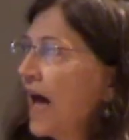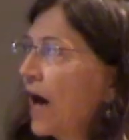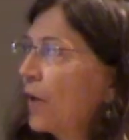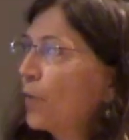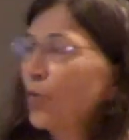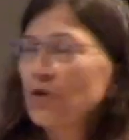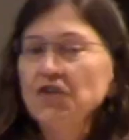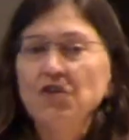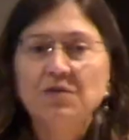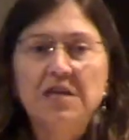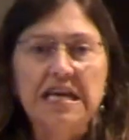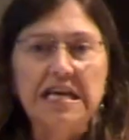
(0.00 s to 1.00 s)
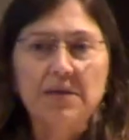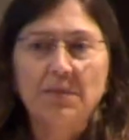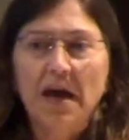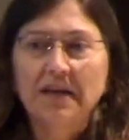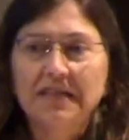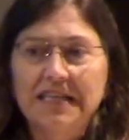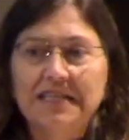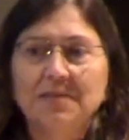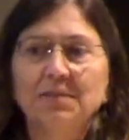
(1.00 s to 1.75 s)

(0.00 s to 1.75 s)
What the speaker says: What's unique about this